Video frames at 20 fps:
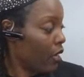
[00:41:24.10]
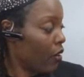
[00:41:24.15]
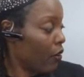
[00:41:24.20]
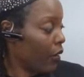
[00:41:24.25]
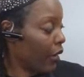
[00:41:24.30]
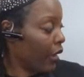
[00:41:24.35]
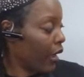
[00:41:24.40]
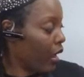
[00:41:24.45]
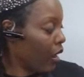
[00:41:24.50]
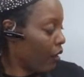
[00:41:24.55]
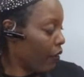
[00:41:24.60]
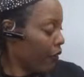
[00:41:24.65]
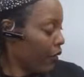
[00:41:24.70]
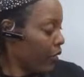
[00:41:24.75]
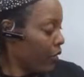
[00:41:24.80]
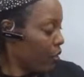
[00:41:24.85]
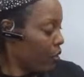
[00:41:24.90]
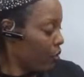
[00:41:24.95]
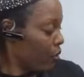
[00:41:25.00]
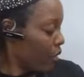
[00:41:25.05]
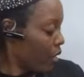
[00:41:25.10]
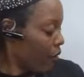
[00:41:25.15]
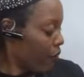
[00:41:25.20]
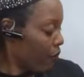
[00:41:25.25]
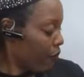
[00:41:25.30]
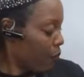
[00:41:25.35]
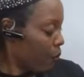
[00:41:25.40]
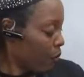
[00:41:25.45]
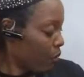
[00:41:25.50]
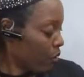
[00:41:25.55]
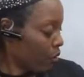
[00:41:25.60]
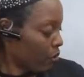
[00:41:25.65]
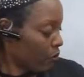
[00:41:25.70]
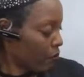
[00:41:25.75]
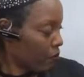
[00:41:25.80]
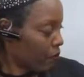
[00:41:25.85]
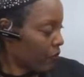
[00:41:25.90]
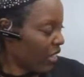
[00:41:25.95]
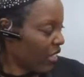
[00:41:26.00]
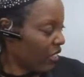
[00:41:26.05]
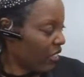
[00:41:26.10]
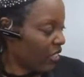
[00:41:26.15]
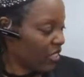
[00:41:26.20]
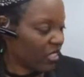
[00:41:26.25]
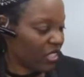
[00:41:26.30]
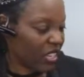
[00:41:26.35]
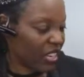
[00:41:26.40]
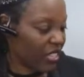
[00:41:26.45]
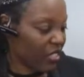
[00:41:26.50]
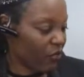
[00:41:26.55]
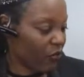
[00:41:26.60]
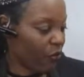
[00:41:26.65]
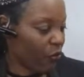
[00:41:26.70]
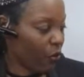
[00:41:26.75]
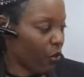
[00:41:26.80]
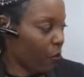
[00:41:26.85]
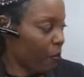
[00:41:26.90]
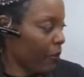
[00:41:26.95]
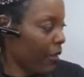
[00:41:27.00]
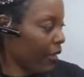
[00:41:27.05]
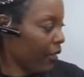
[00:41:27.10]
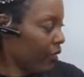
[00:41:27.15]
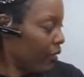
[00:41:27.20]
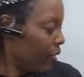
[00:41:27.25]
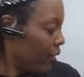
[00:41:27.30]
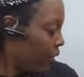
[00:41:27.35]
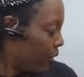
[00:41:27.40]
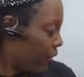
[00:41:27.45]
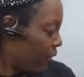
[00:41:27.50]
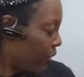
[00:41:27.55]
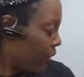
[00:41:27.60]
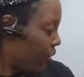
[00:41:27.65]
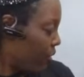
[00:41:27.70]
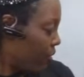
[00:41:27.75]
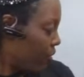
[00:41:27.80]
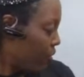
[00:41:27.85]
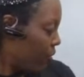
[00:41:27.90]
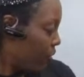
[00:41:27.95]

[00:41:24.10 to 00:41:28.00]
Okay, I already used that fork. I think she has a fork back there,